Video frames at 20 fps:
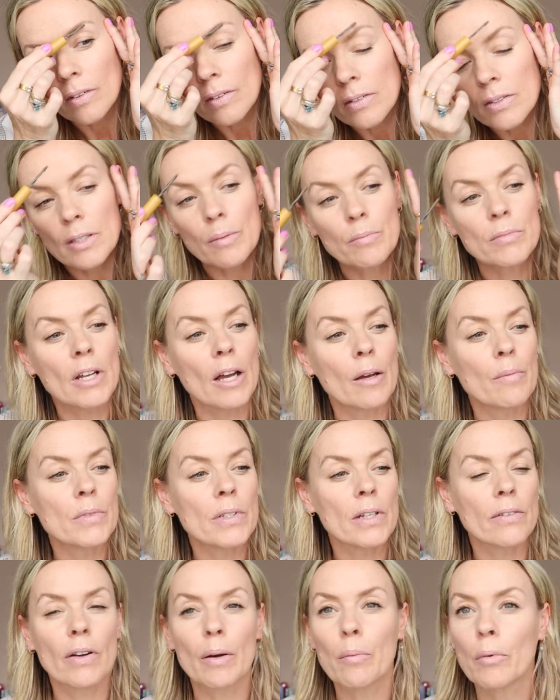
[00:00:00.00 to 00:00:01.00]
Sometimes
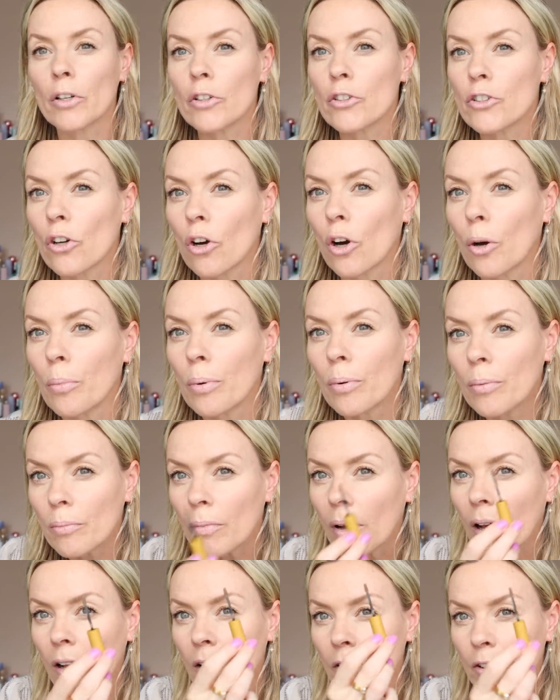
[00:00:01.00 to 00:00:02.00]
if I'm on a job,
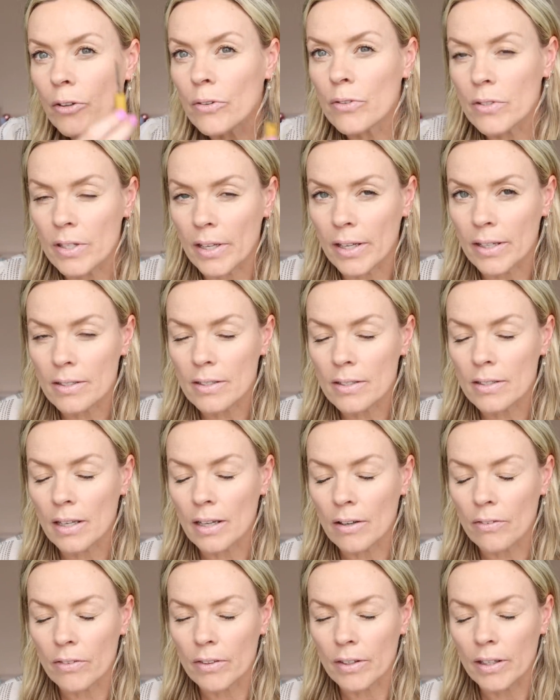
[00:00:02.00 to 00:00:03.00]
I'll use this
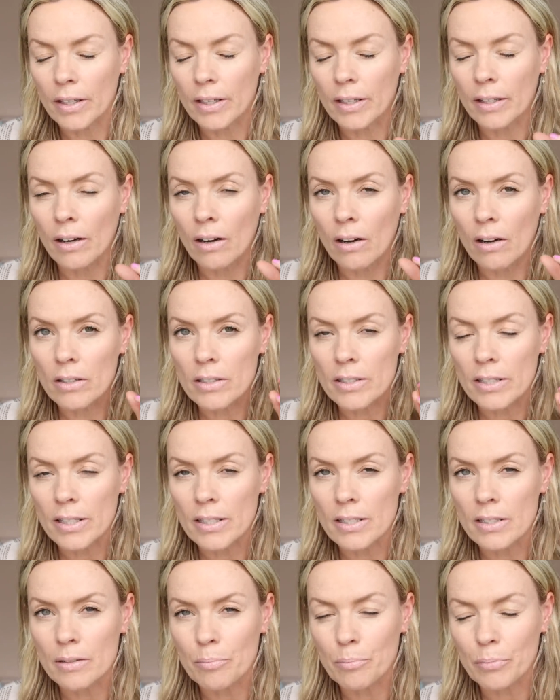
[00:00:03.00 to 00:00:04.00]
if the
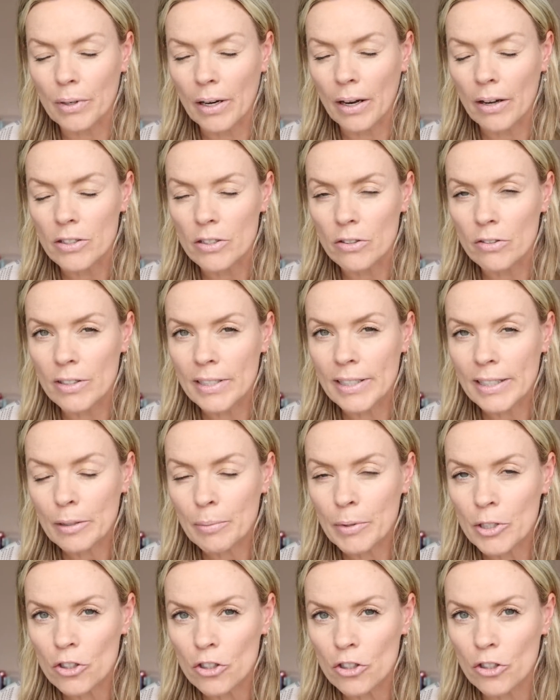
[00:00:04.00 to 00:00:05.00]
artist's brows are a little
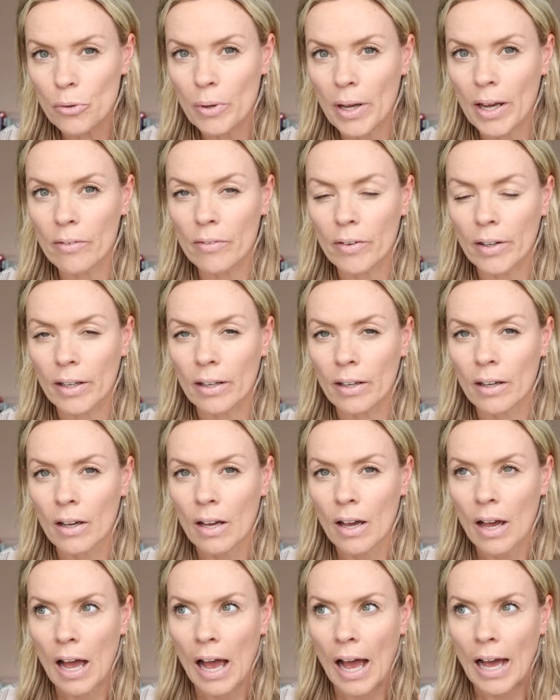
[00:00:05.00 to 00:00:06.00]
bit too heavy
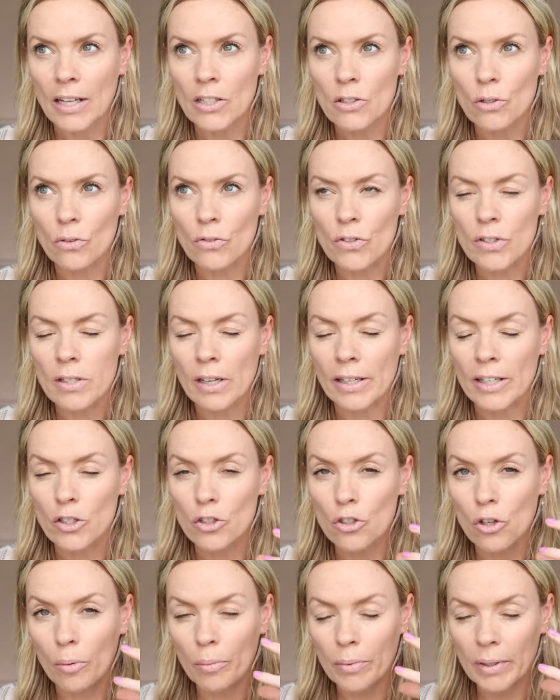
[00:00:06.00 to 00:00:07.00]
and sort of slightly
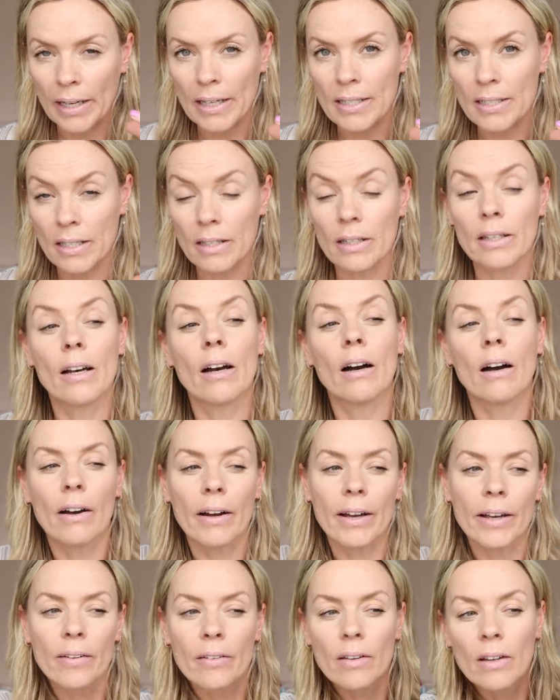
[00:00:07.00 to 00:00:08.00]
dominating the
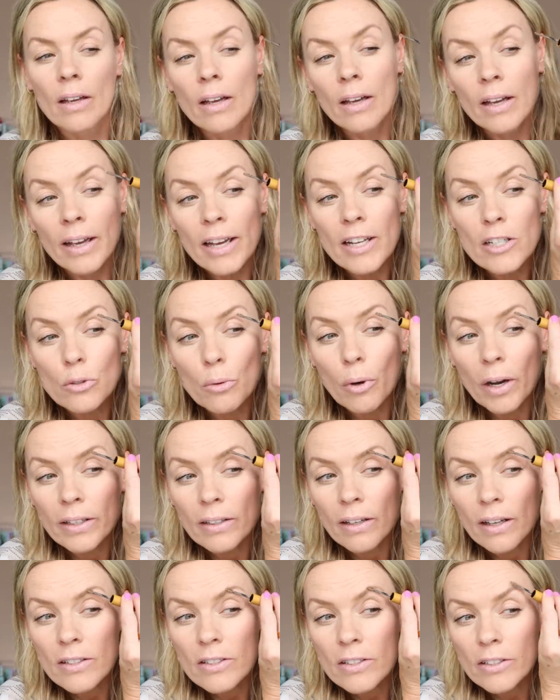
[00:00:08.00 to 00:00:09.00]
eye. It's quite
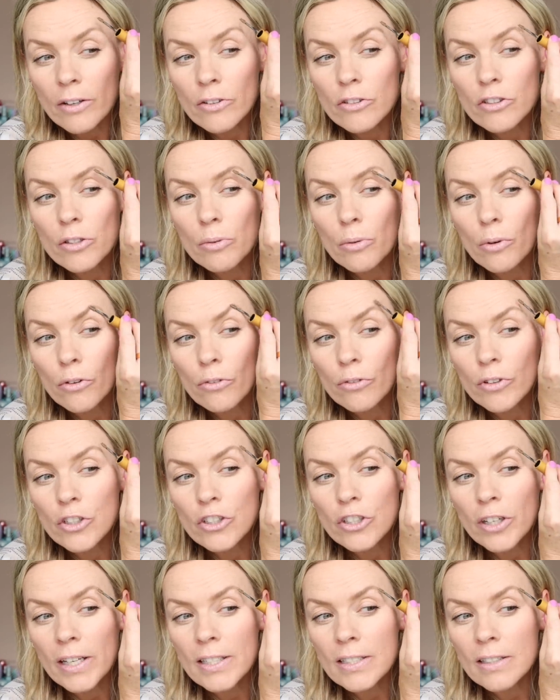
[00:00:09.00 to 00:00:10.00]
nice to go two or three
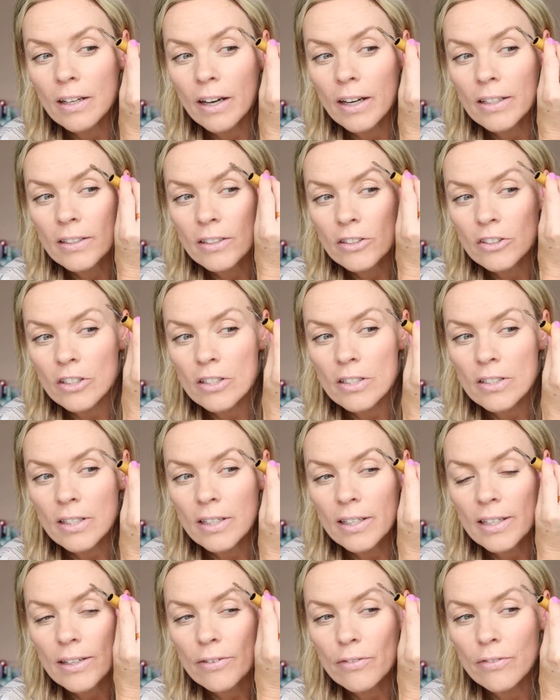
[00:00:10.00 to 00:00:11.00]
shades lighter just to
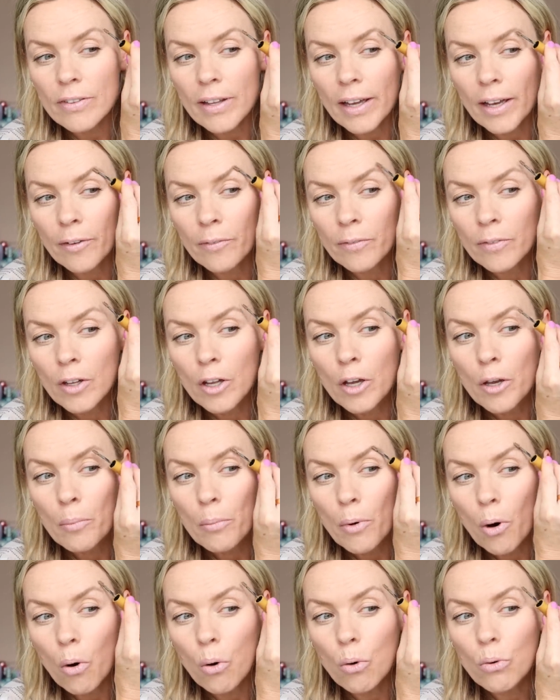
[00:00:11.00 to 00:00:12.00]
lift that.
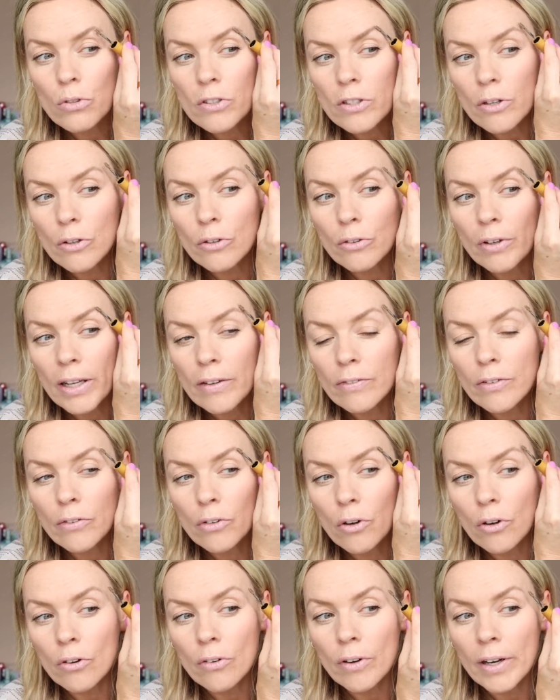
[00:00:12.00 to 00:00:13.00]
But also great if you've
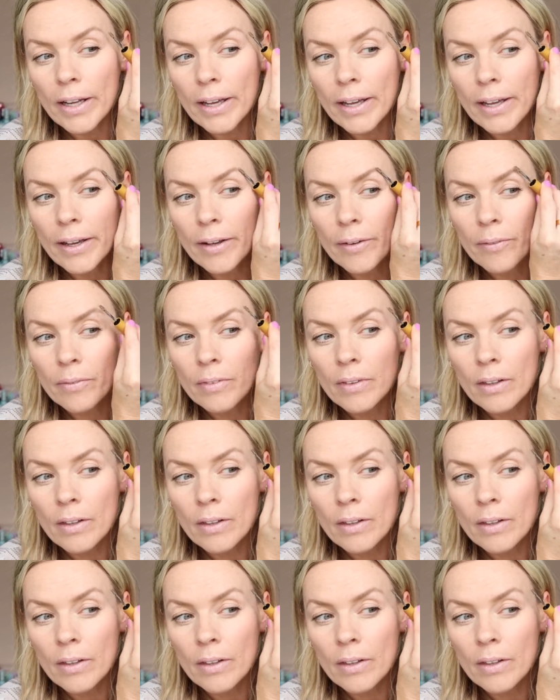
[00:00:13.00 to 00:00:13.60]
got grey hair.